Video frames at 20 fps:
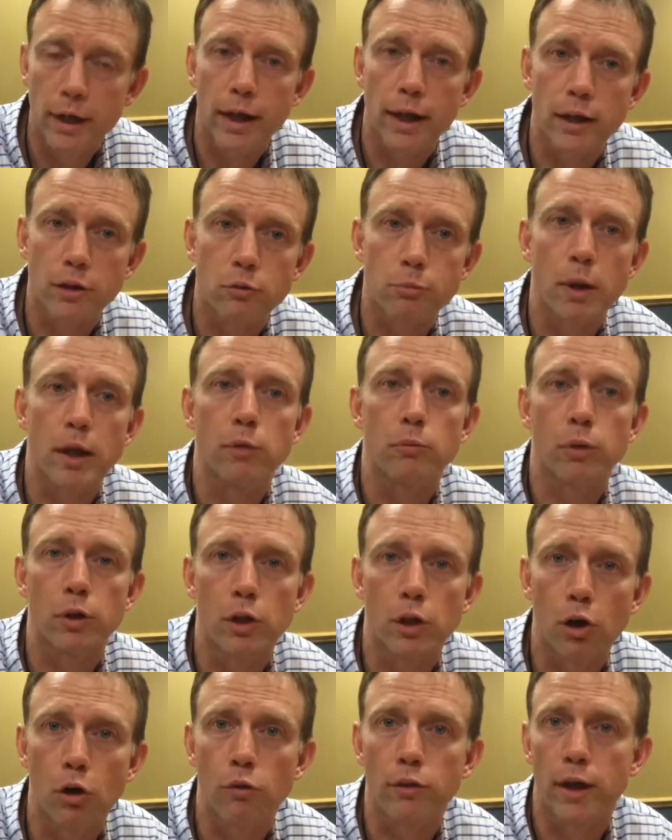it's been
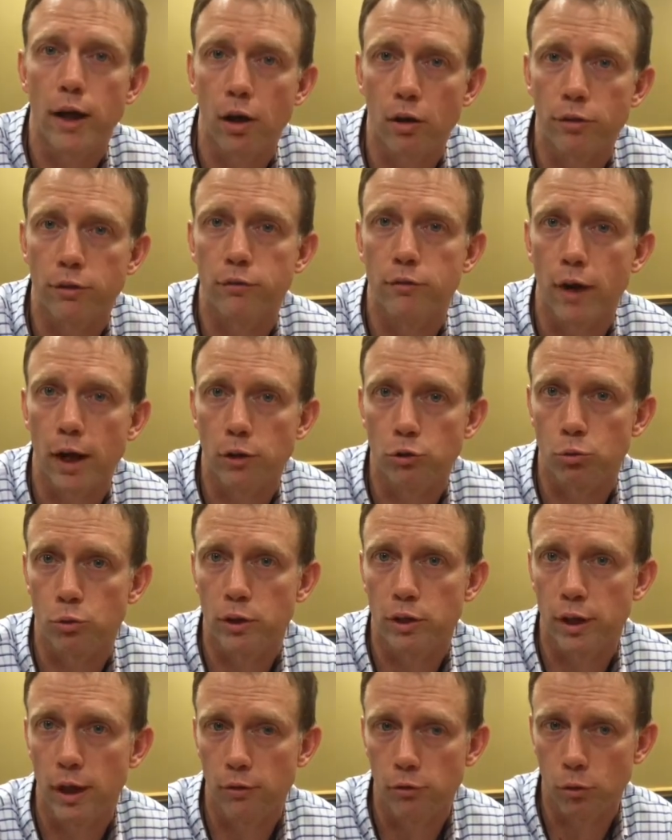below the health
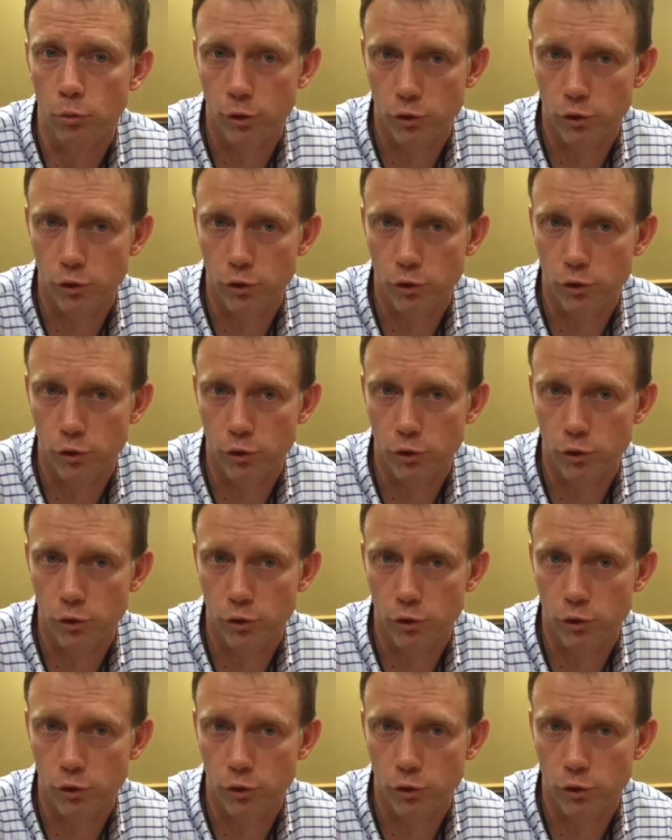advisory level,